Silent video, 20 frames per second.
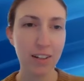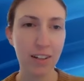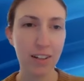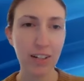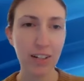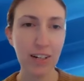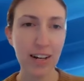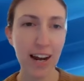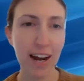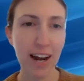
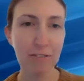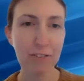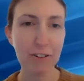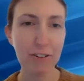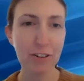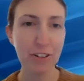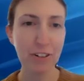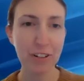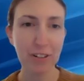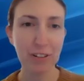Good
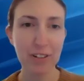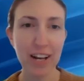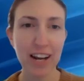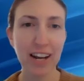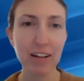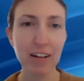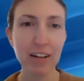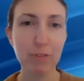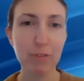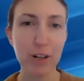afternoon,
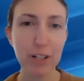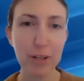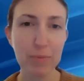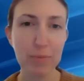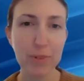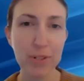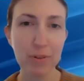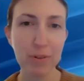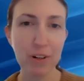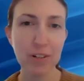and welcome
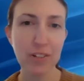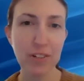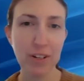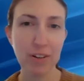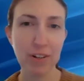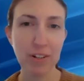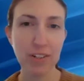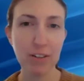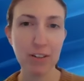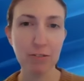to our
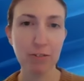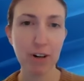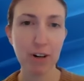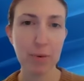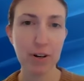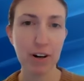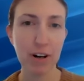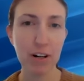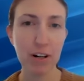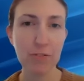series of
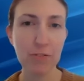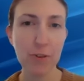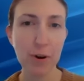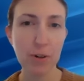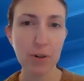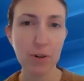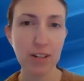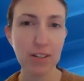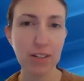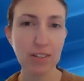webinars
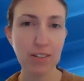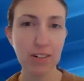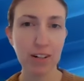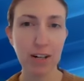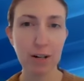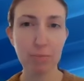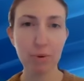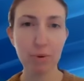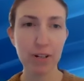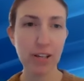focused
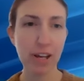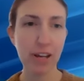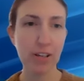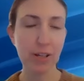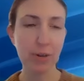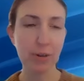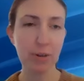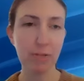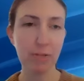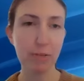on bringing
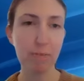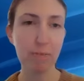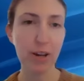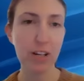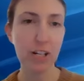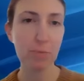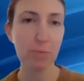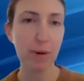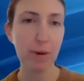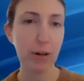you
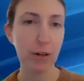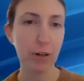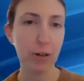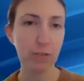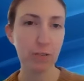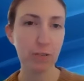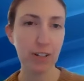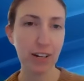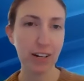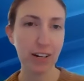information about
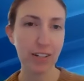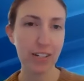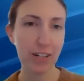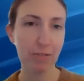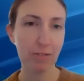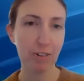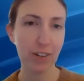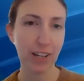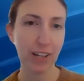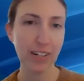COVID-19
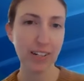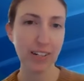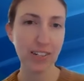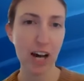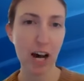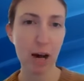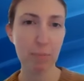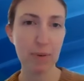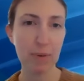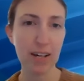related
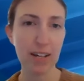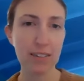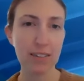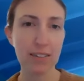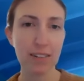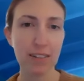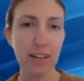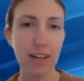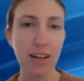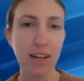
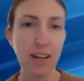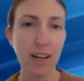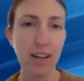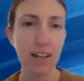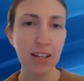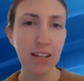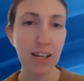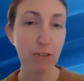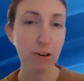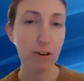topics.
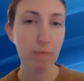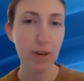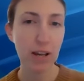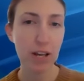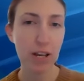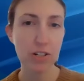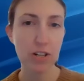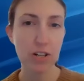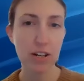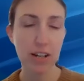The
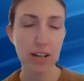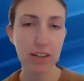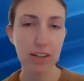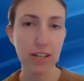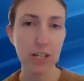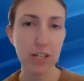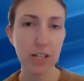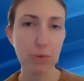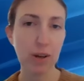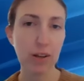information in
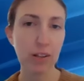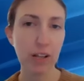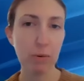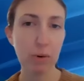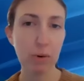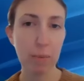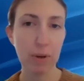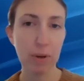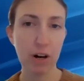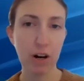these weekly
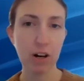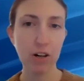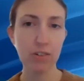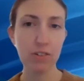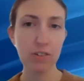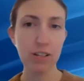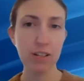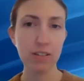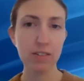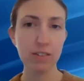webinars
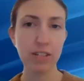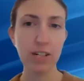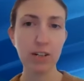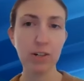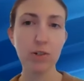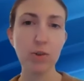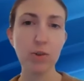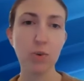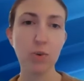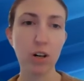is
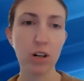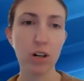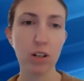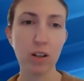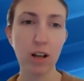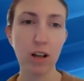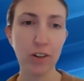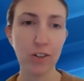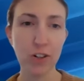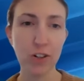geared toward
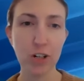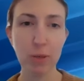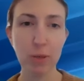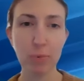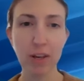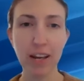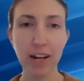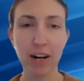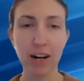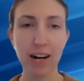long-term
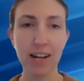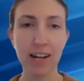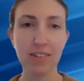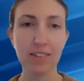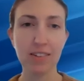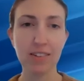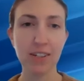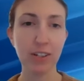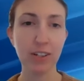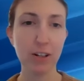care and
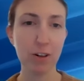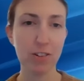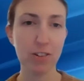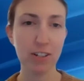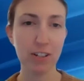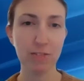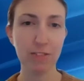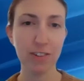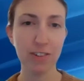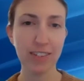skilled
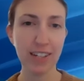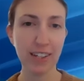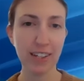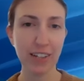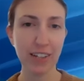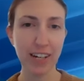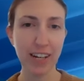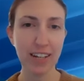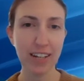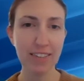nursing
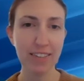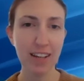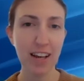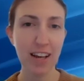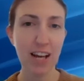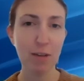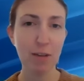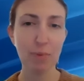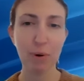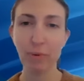facilities,
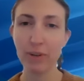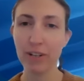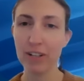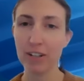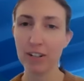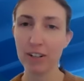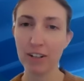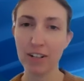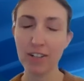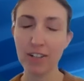but we
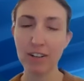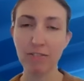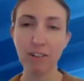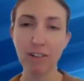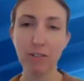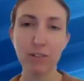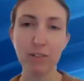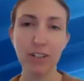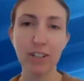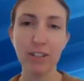encourage
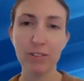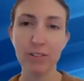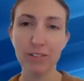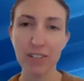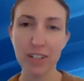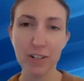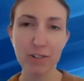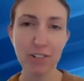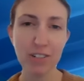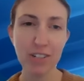everyone who is
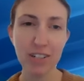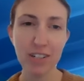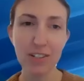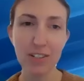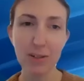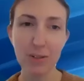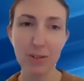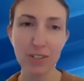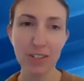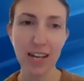interested
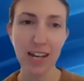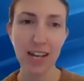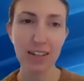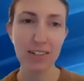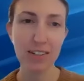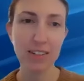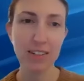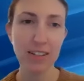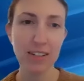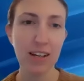to
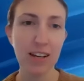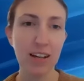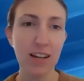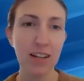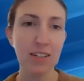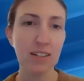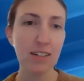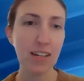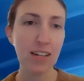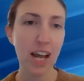attend.
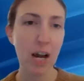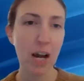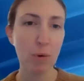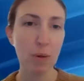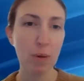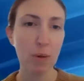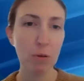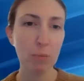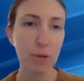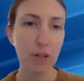Today, we
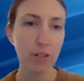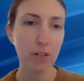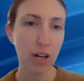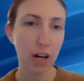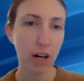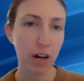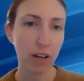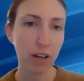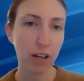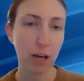will be
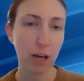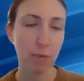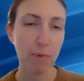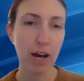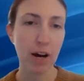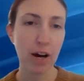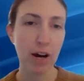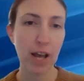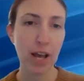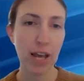talking
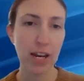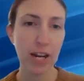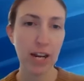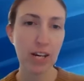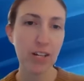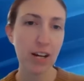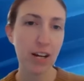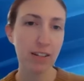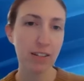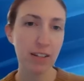about
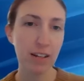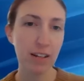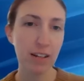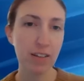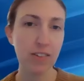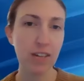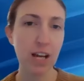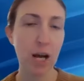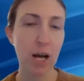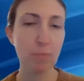
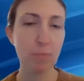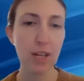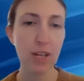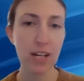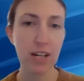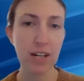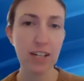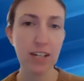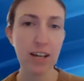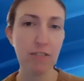NHSN's
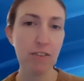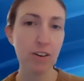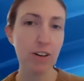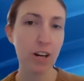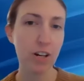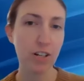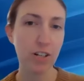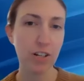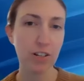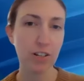updated
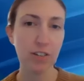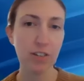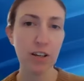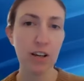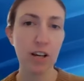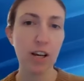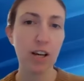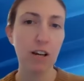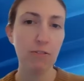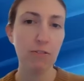definitions
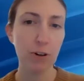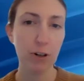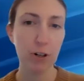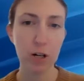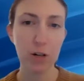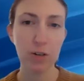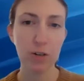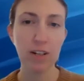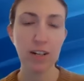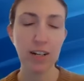for
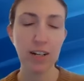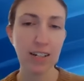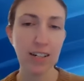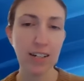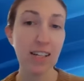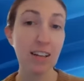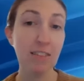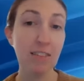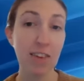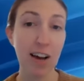
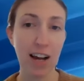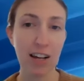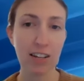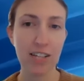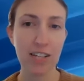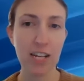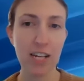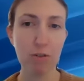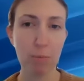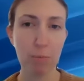COVID-19
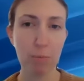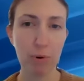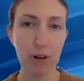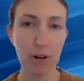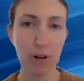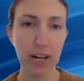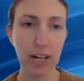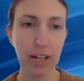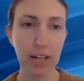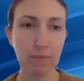vaccine
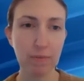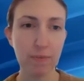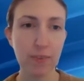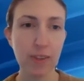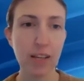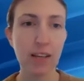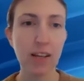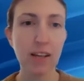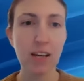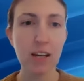reporting.
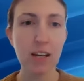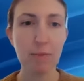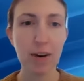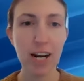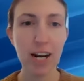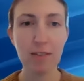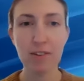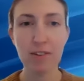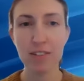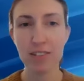My
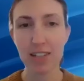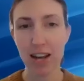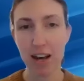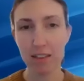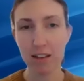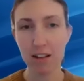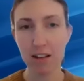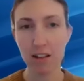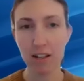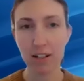name is
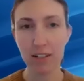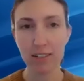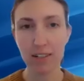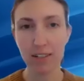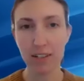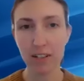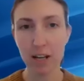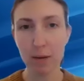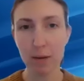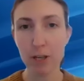Kathy
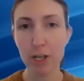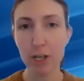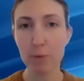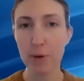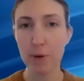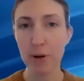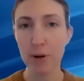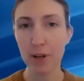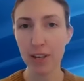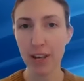Caudill. I'm a
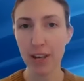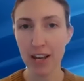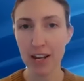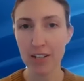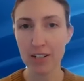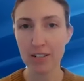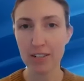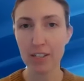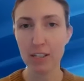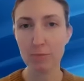
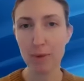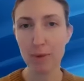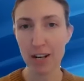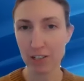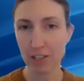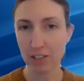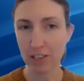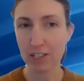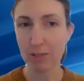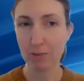communications
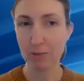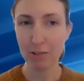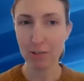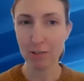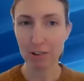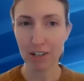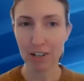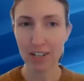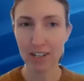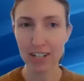specialist with
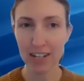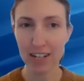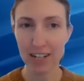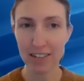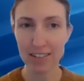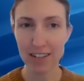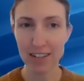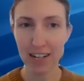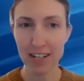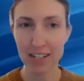Quality
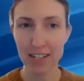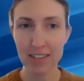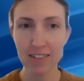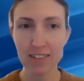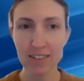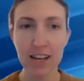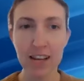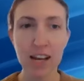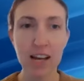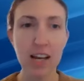Insights.
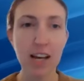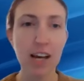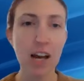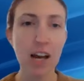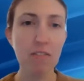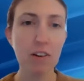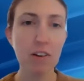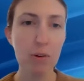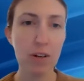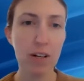
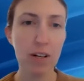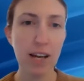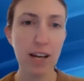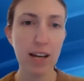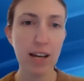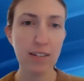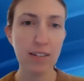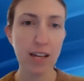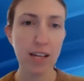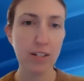Everyone
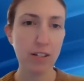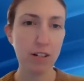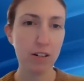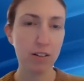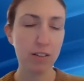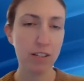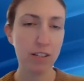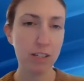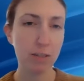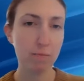has
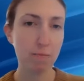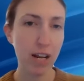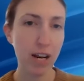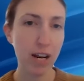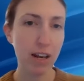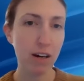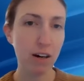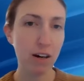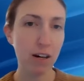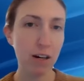entered this
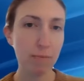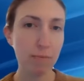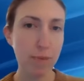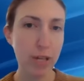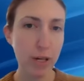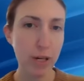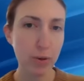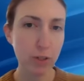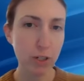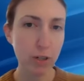meeting on
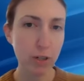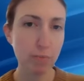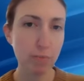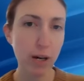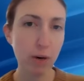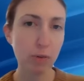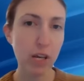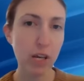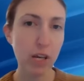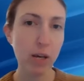mute,
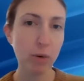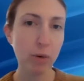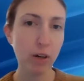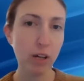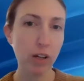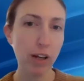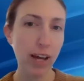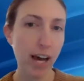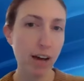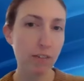but we
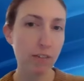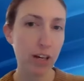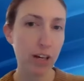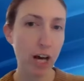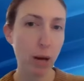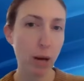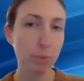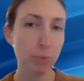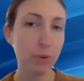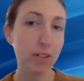will have a
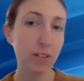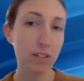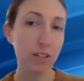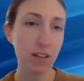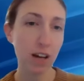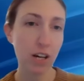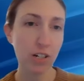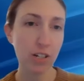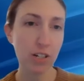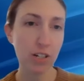couple
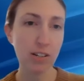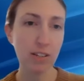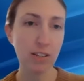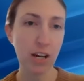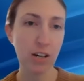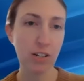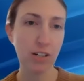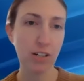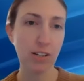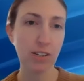discussion
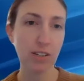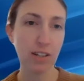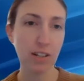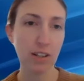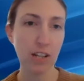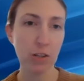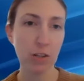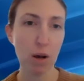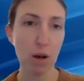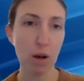sessions in
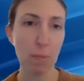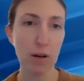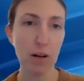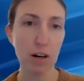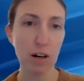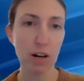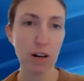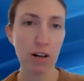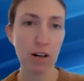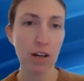this
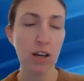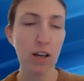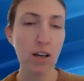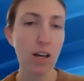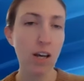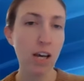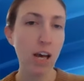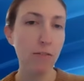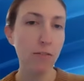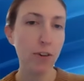webinar.
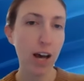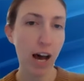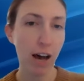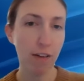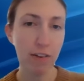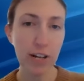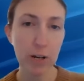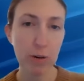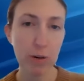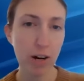If you
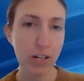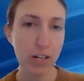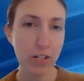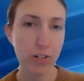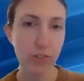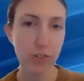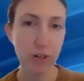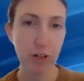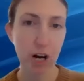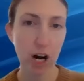have any
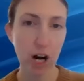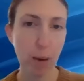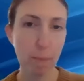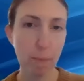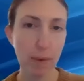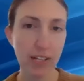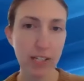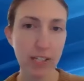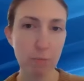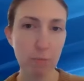questions or
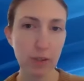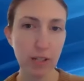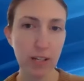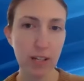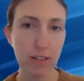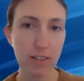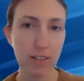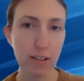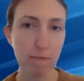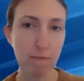comments,
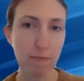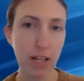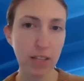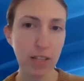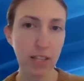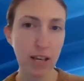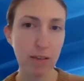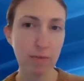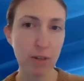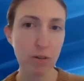please
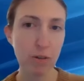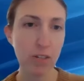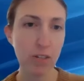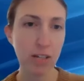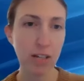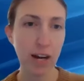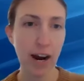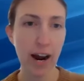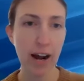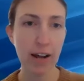submit them
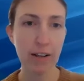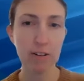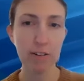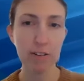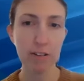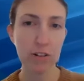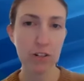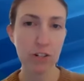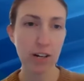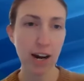using either
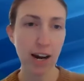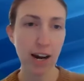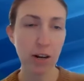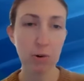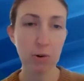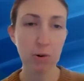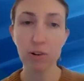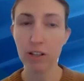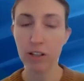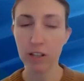the chat
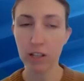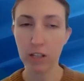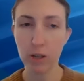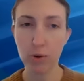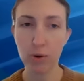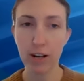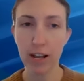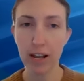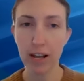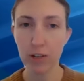or the
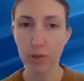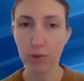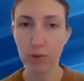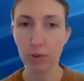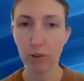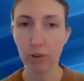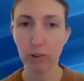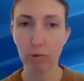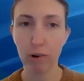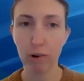Q&A
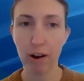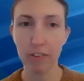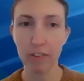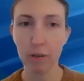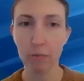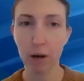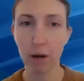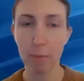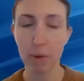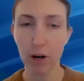tool throughout
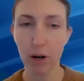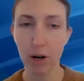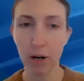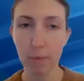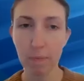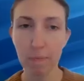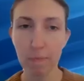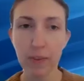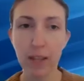the webinar.